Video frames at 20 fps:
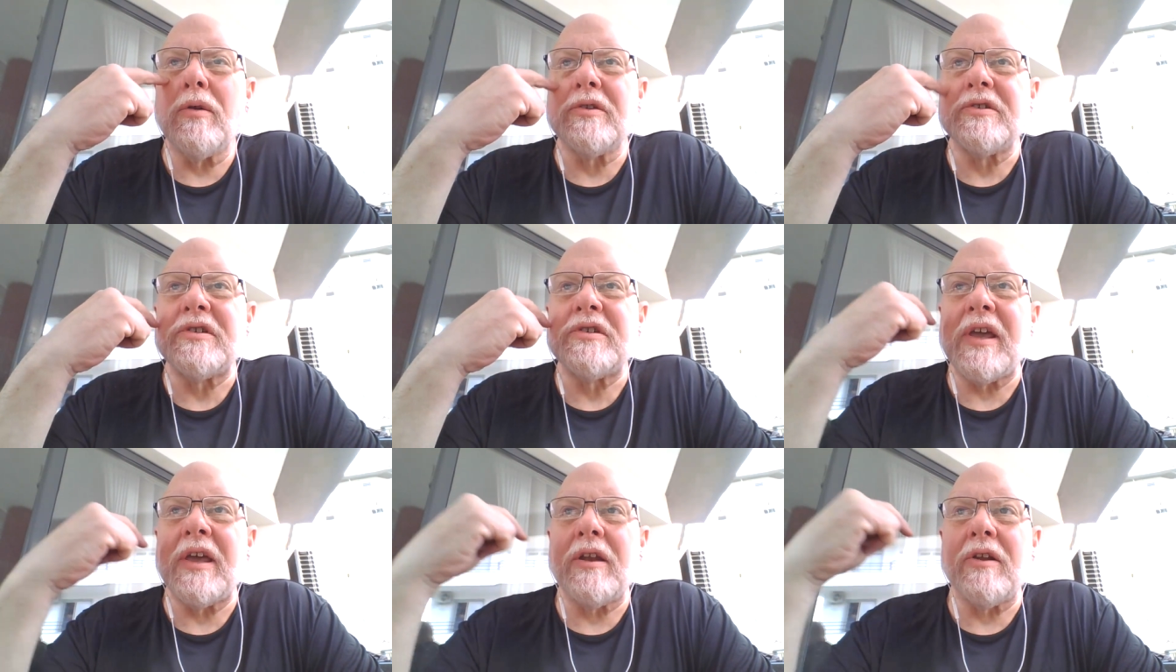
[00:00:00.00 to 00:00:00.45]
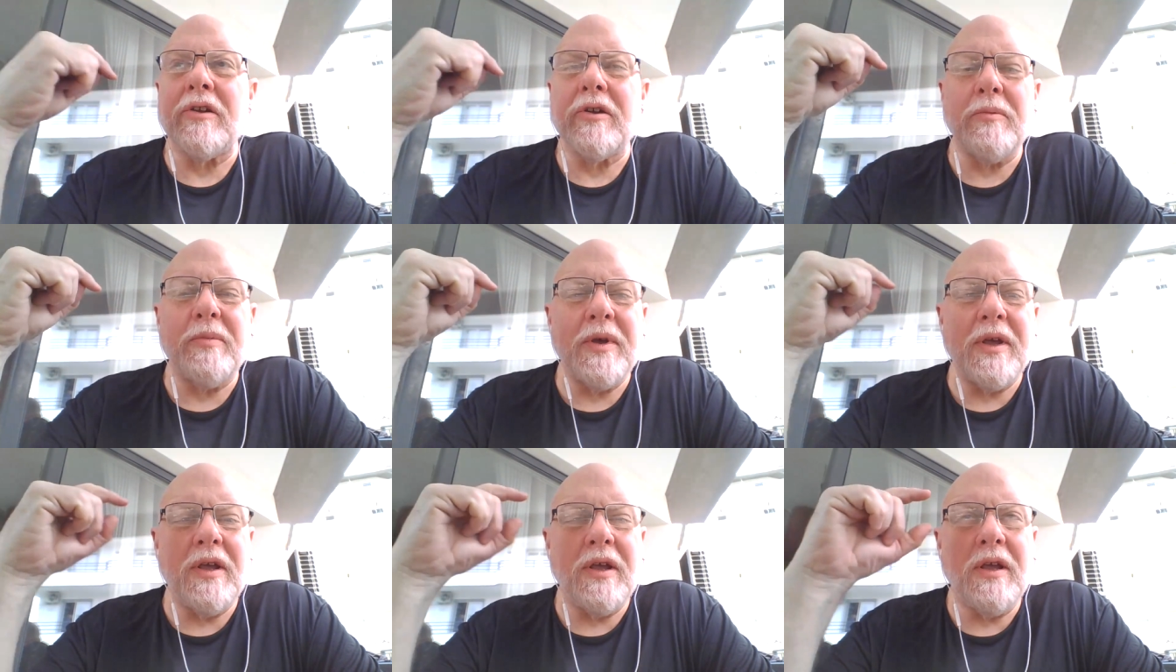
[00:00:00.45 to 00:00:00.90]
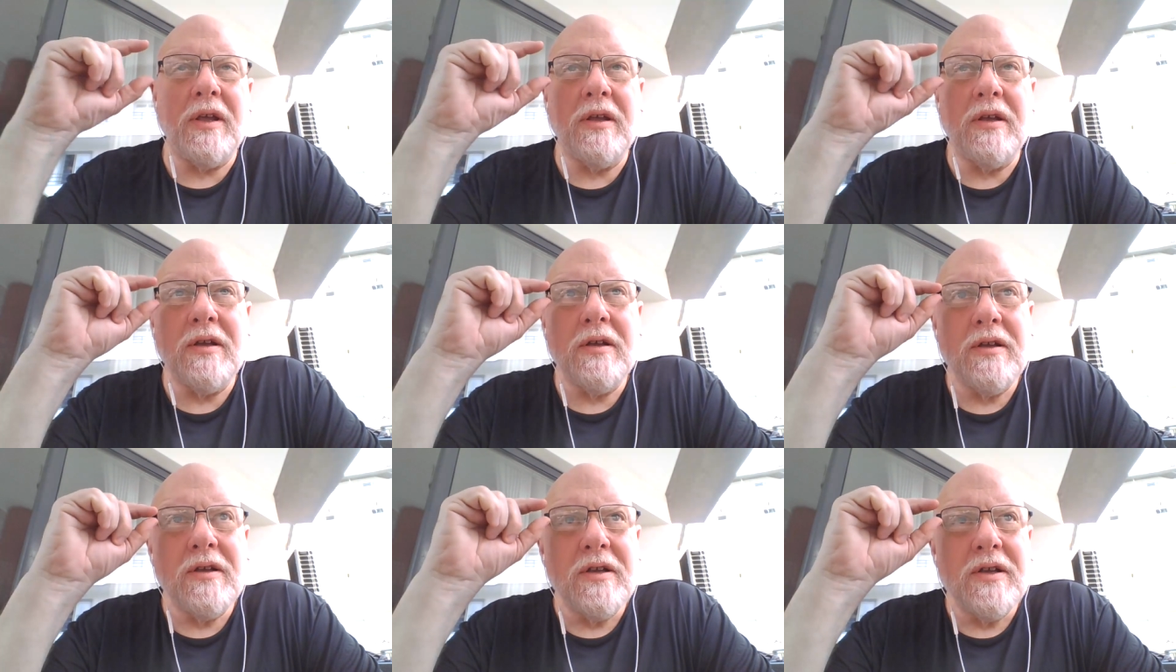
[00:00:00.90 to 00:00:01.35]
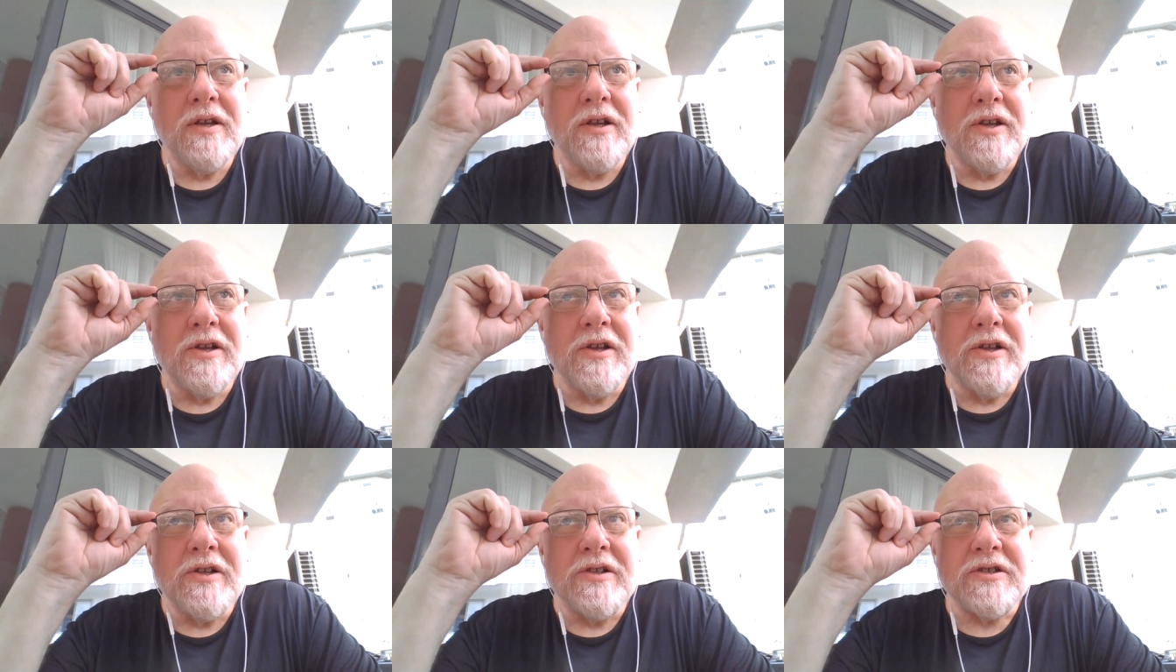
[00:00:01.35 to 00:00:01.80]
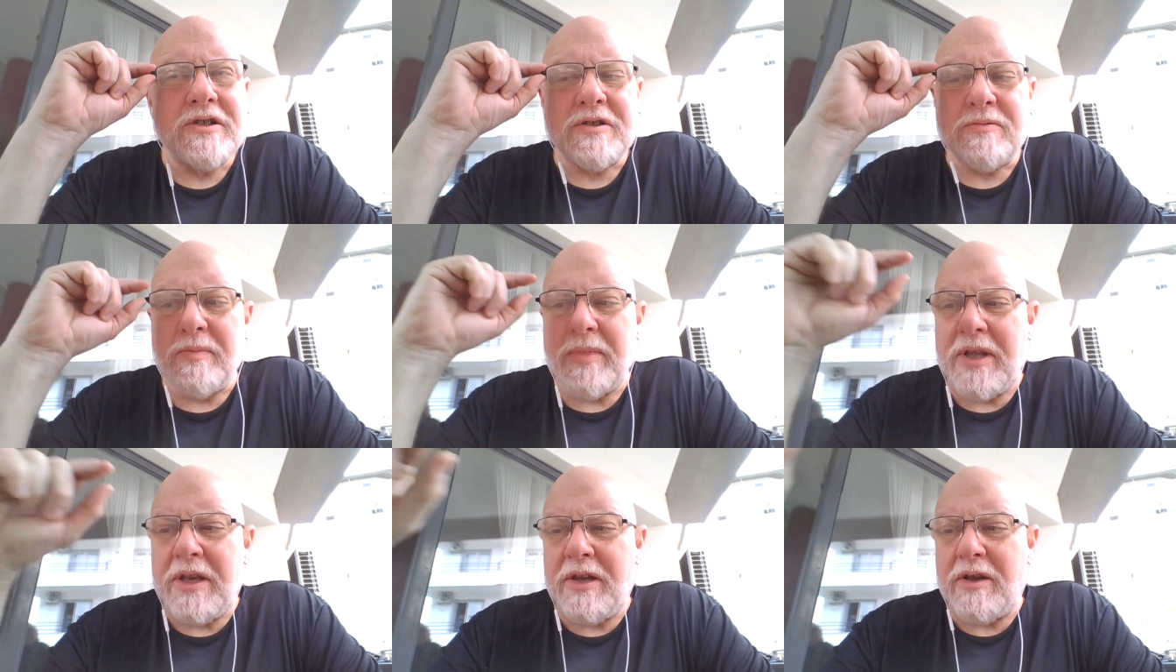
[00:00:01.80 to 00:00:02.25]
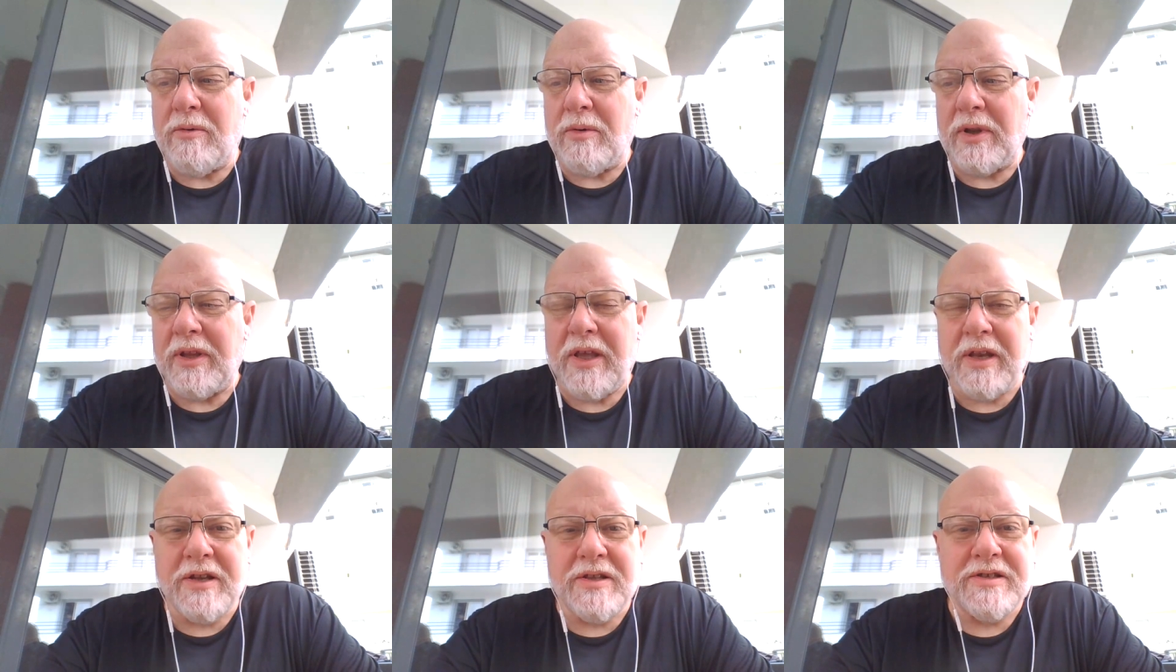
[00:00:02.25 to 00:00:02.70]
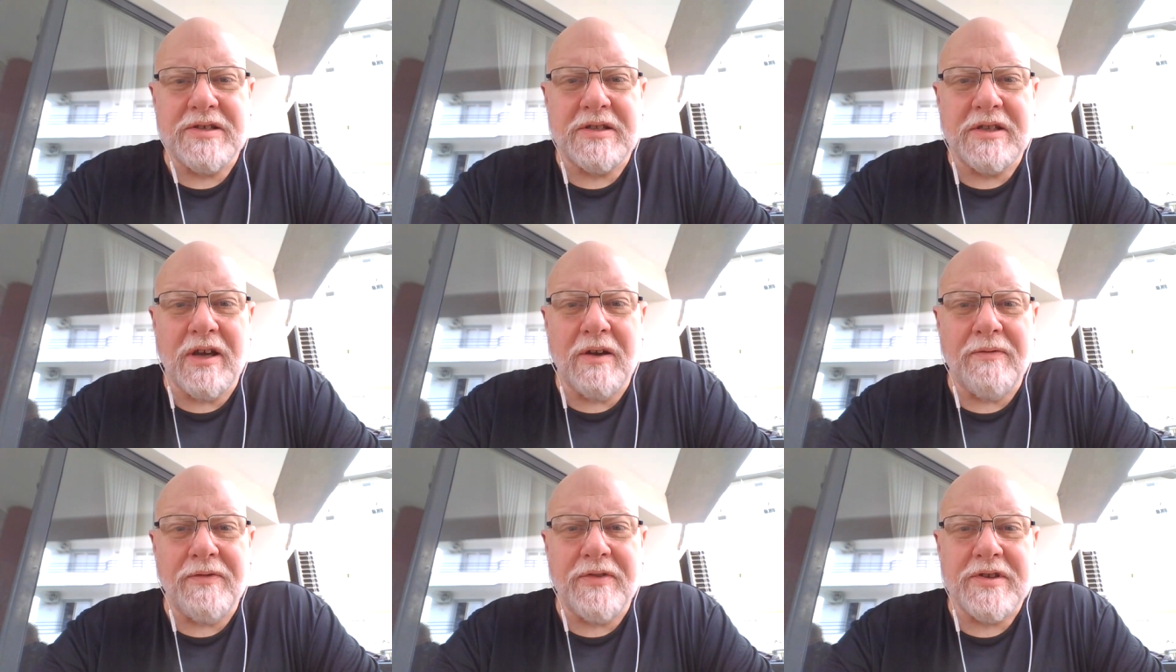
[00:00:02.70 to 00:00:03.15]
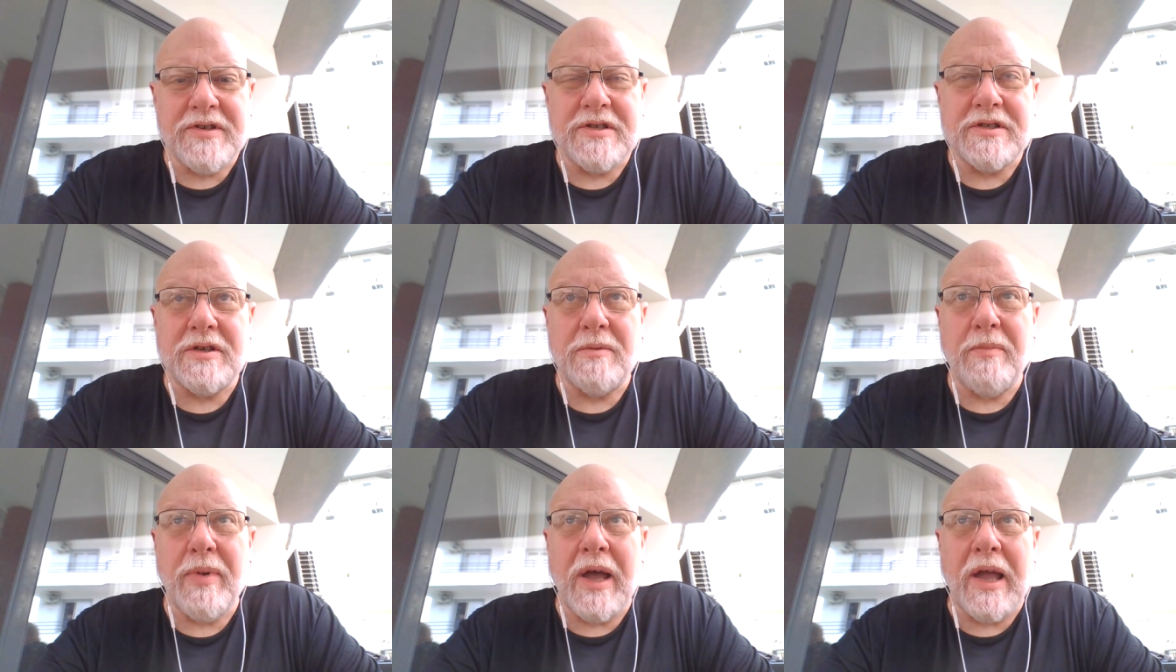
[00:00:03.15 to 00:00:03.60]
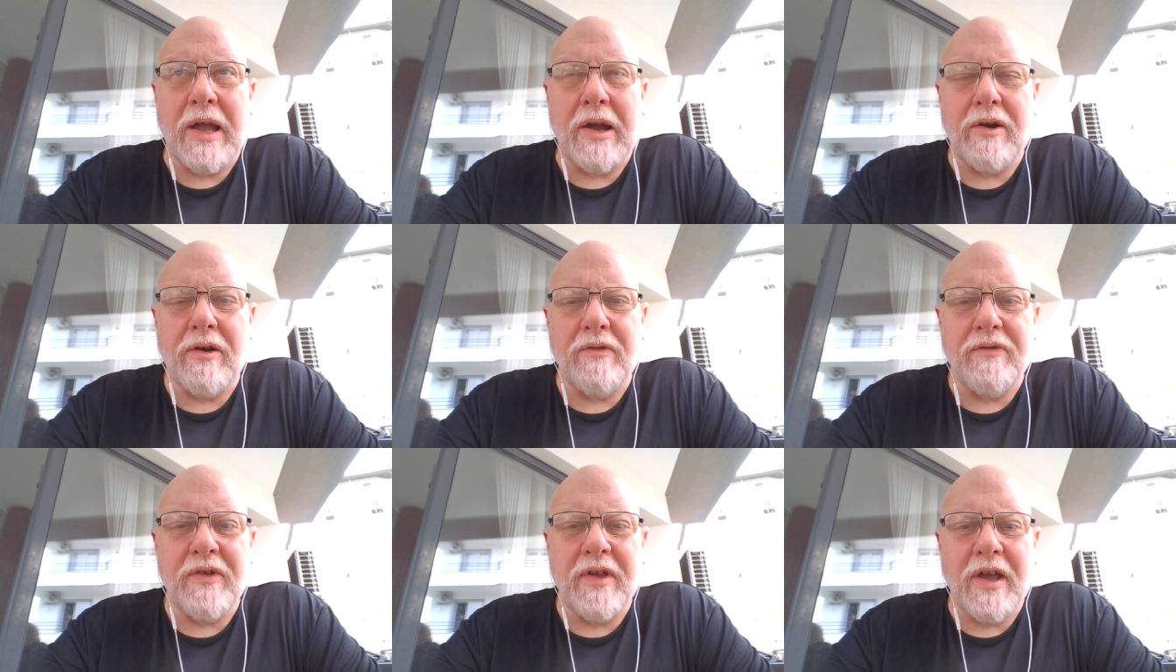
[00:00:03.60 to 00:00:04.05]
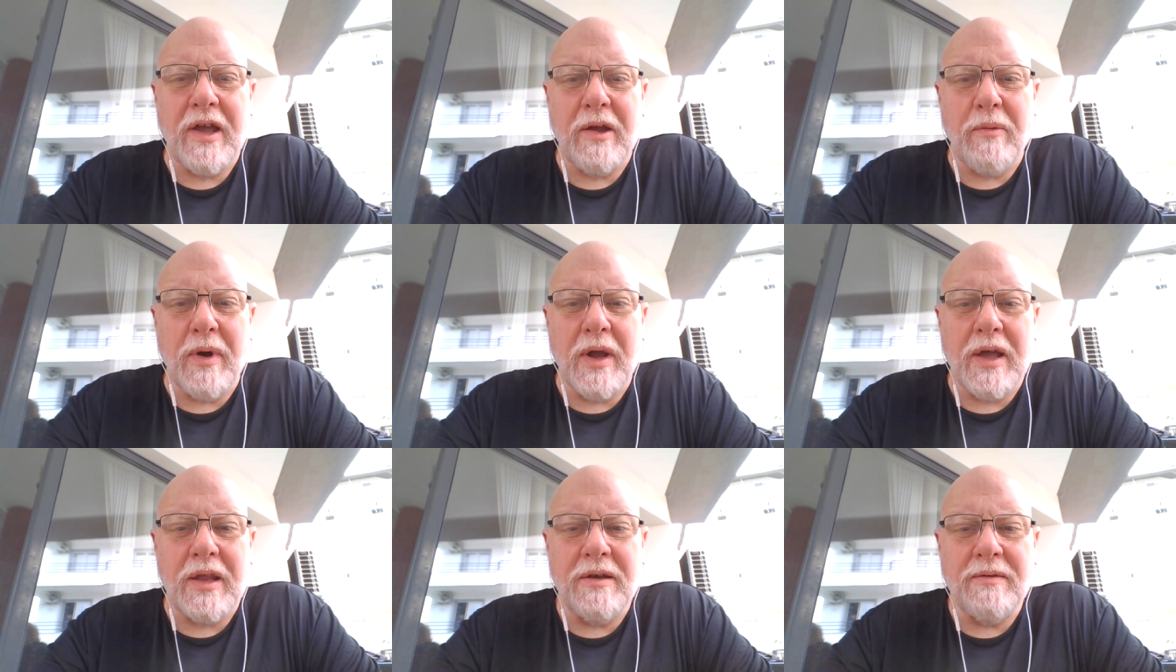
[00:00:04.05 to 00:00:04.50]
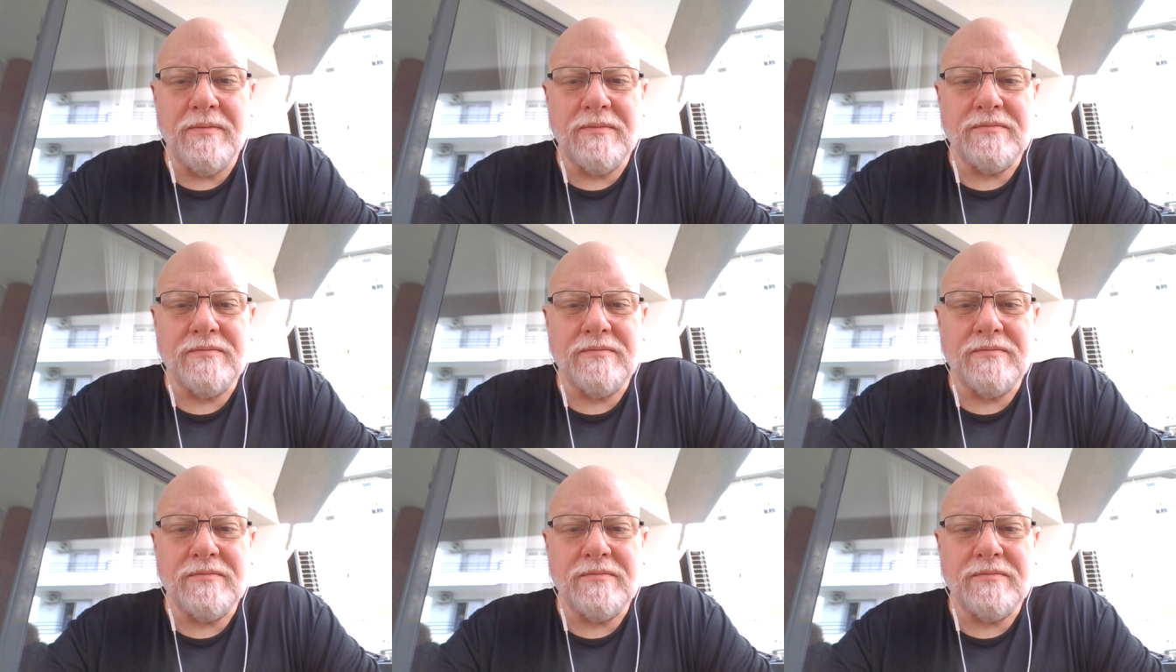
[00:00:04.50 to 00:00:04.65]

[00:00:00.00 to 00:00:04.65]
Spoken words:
channel to be just media-related stuff. This is a biography I read